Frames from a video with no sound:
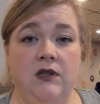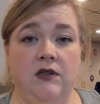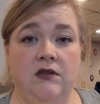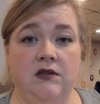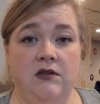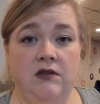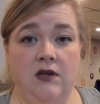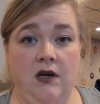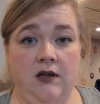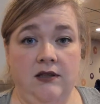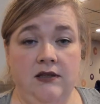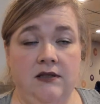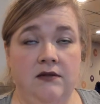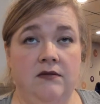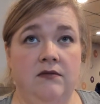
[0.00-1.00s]

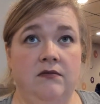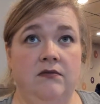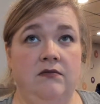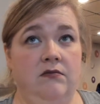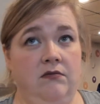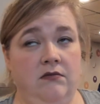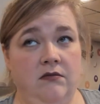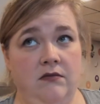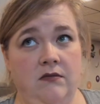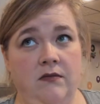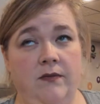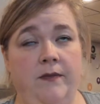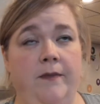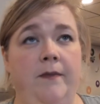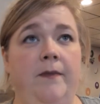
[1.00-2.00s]
sucks.
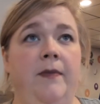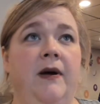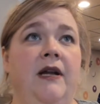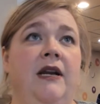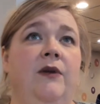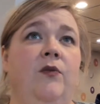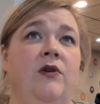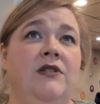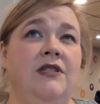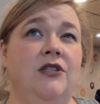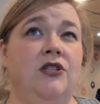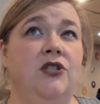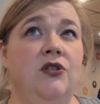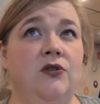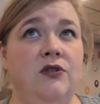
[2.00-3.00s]
But it wasn't
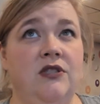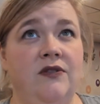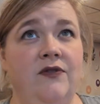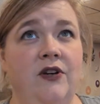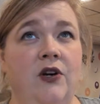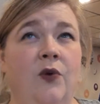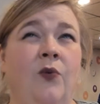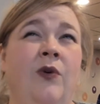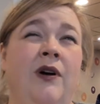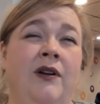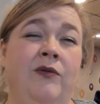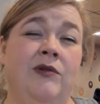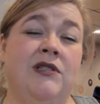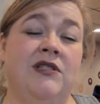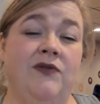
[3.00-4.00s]
too severe. One
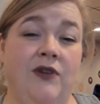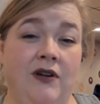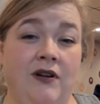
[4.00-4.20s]
was severe